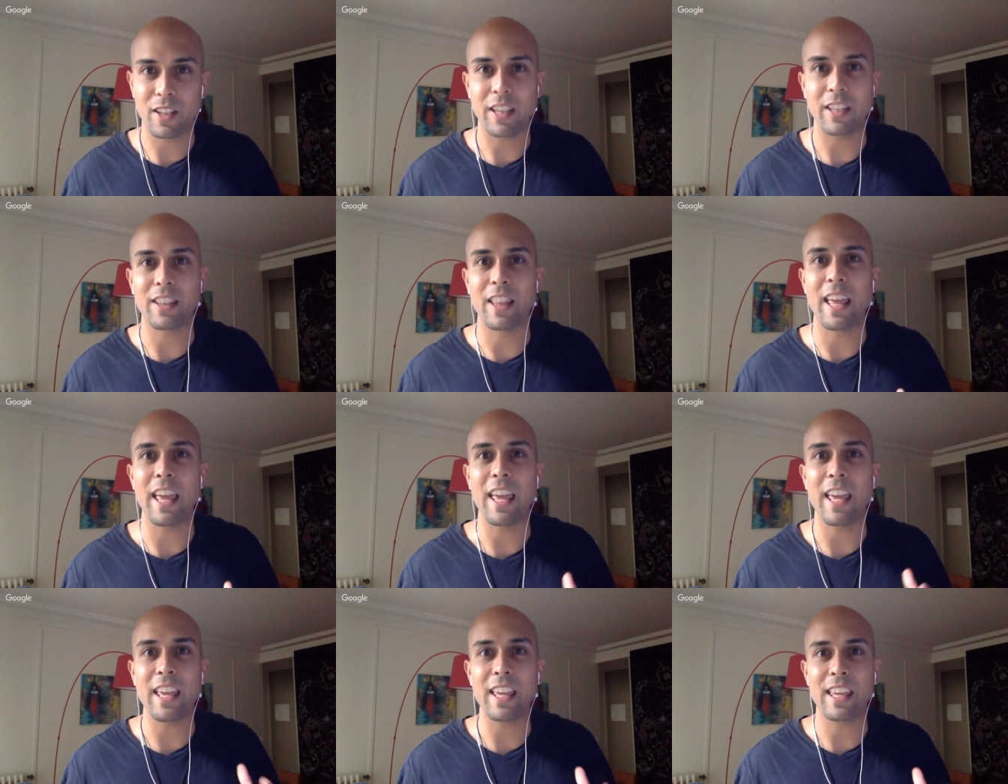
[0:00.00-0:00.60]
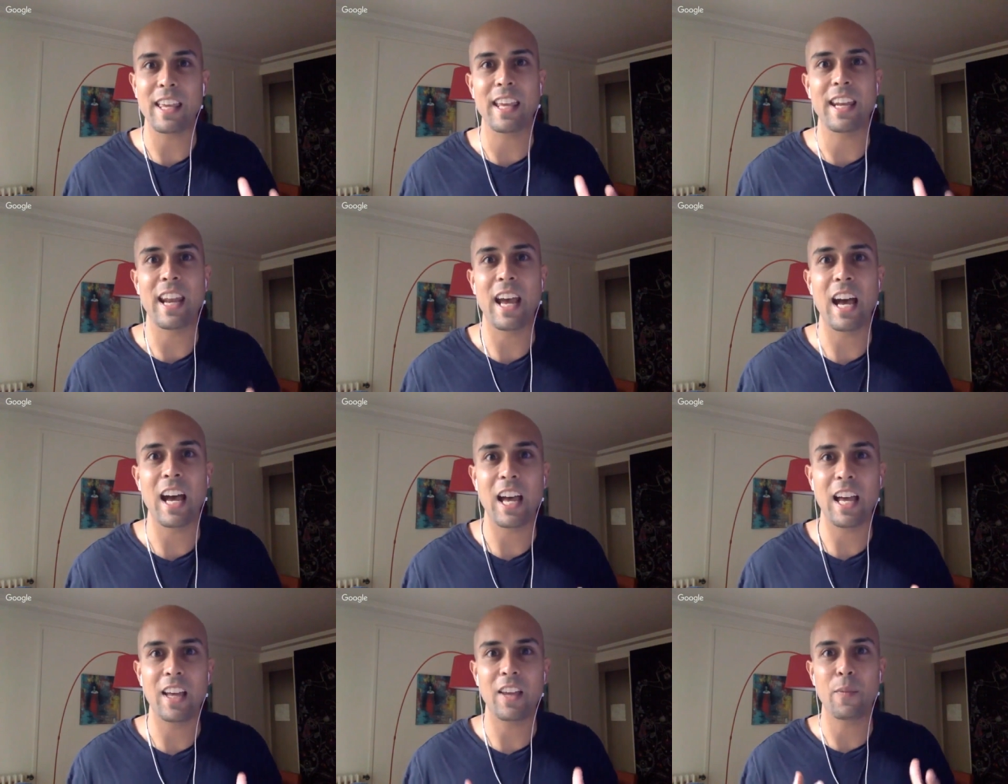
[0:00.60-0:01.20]
Like they
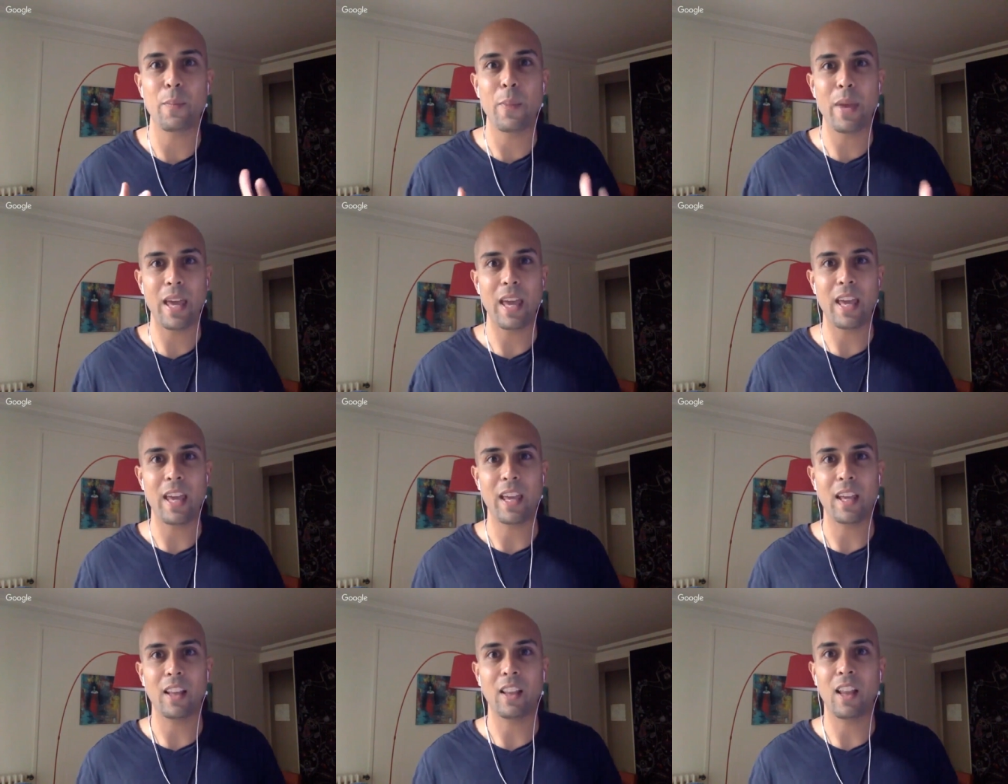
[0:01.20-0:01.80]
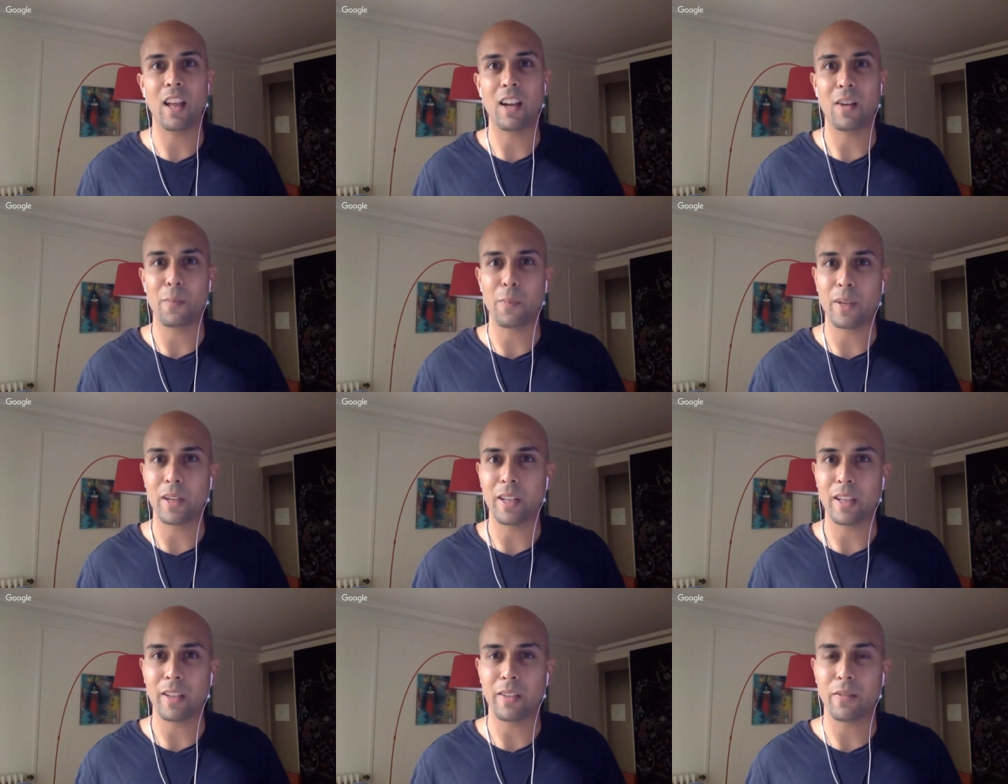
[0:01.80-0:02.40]
cannot pay a lot of
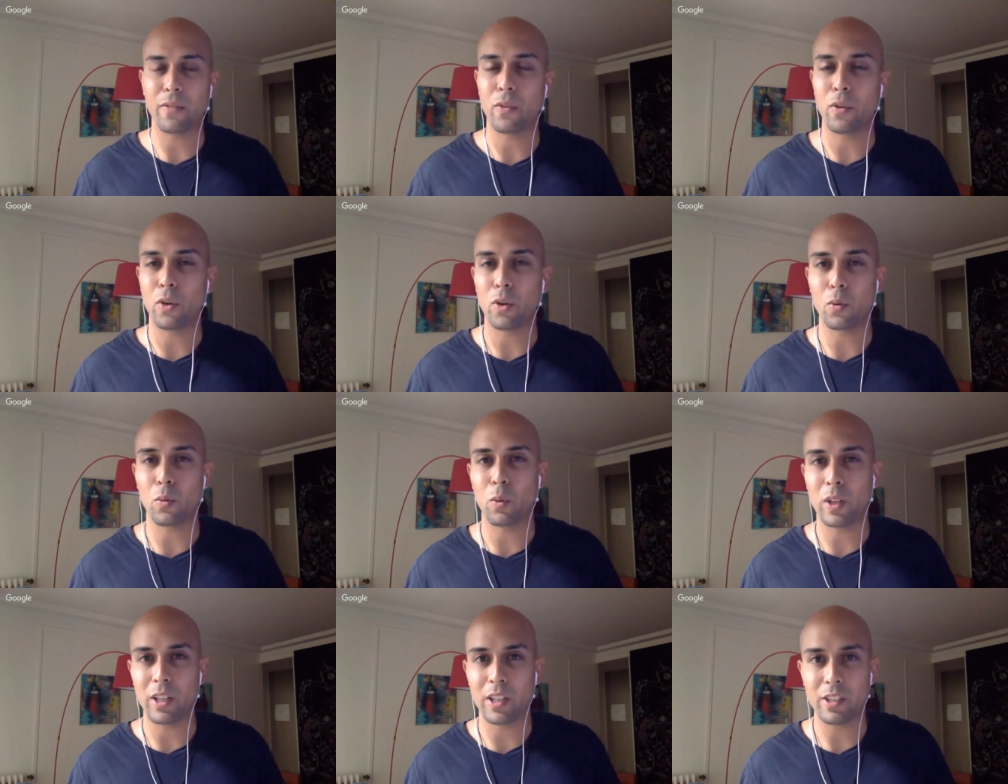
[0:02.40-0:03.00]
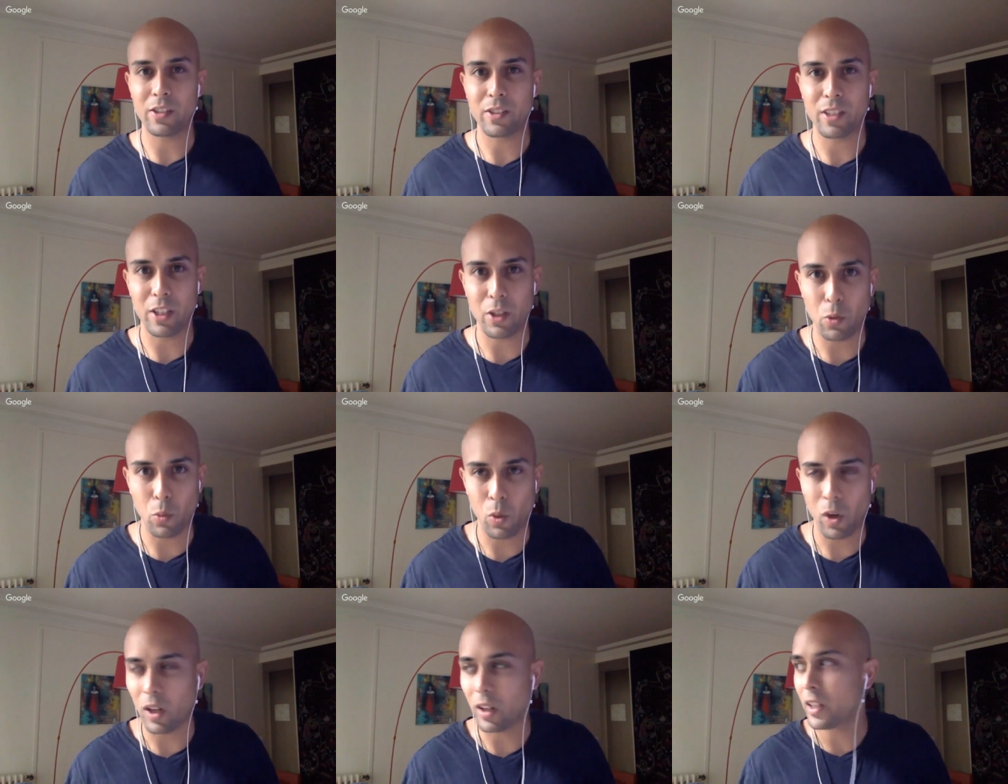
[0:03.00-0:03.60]
money for what it is that
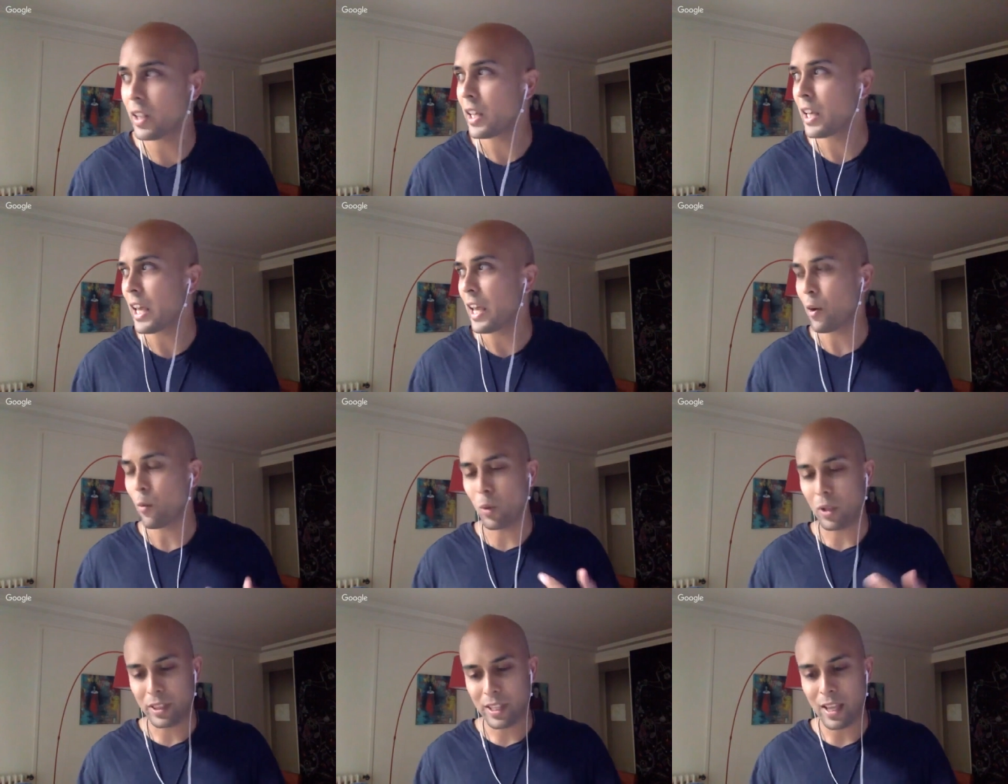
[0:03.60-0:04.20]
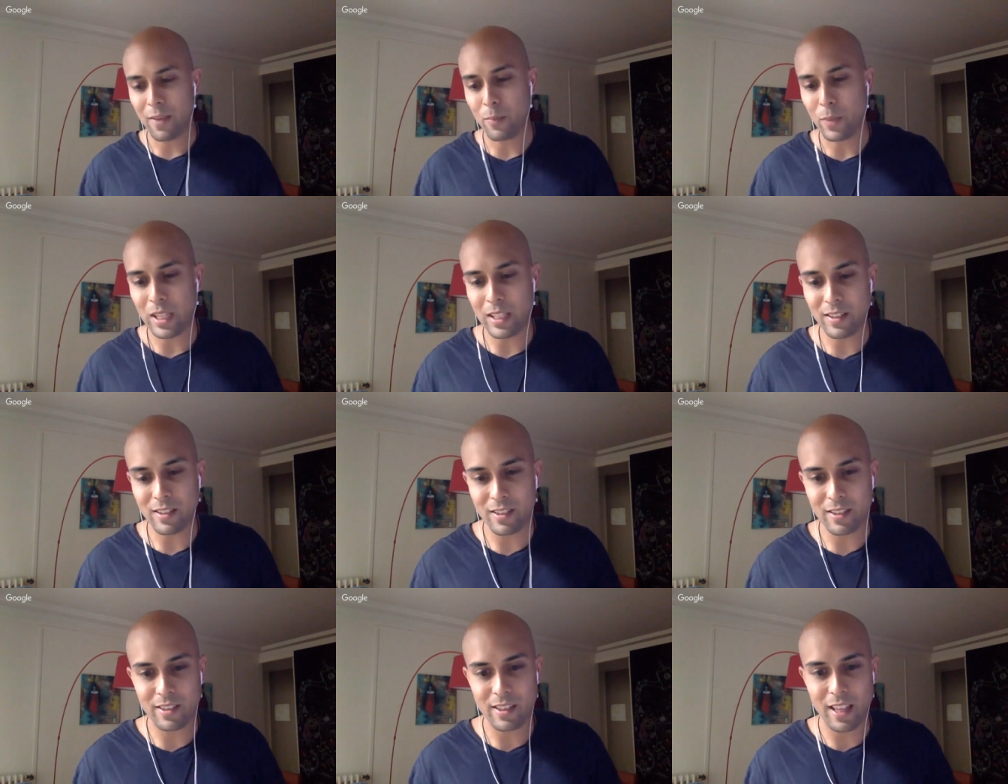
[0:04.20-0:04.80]
you want. And what that
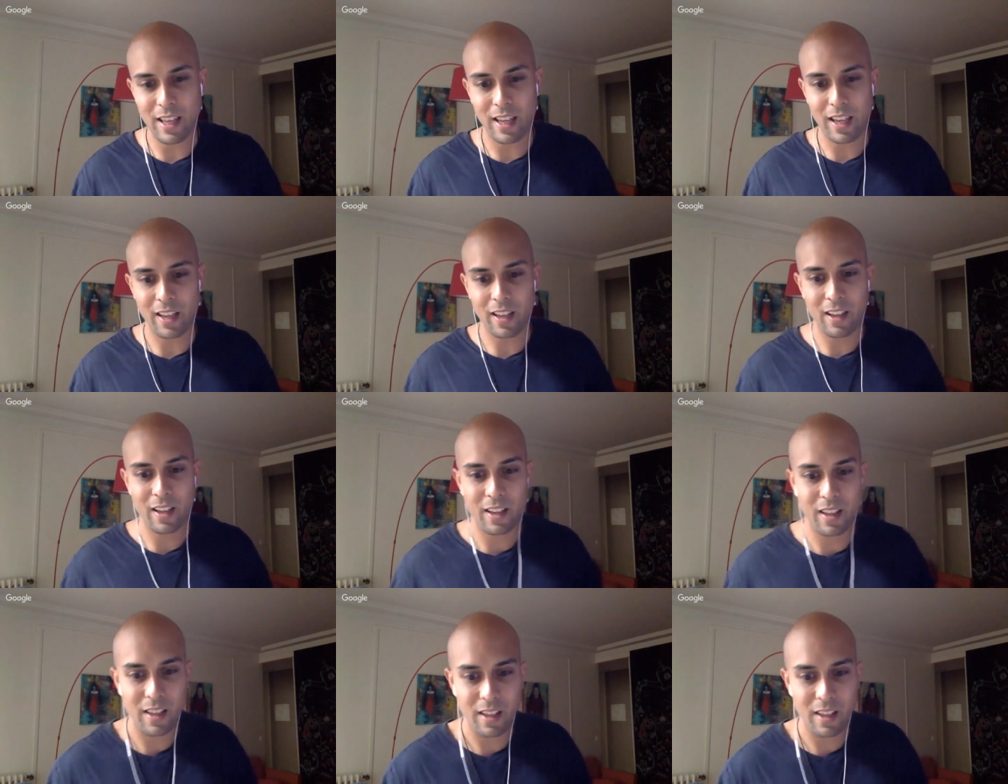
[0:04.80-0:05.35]
means is that